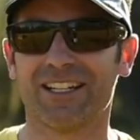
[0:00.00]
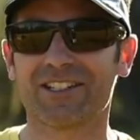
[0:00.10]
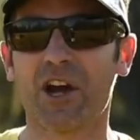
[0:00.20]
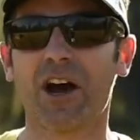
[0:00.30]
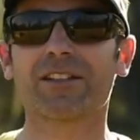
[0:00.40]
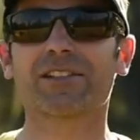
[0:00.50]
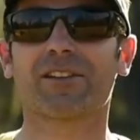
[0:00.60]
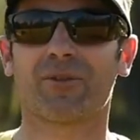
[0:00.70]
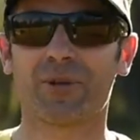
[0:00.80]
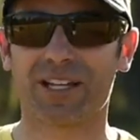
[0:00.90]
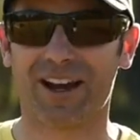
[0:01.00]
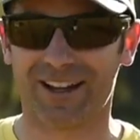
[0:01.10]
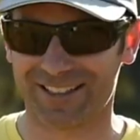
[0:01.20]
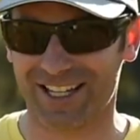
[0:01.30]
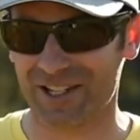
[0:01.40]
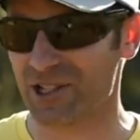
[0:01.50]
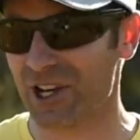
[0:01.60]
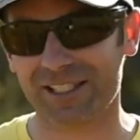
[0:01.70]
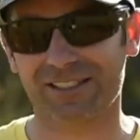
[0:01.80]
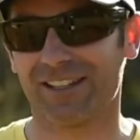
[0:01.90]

Tons of free content just